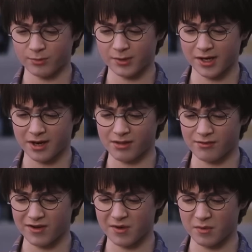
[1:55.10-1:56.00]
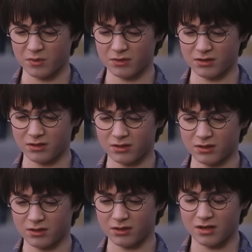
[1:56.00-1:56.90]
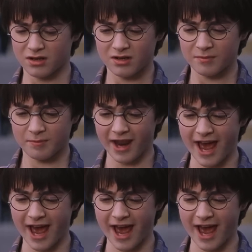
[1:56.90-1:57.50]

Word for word: actor or actress in a hit movie.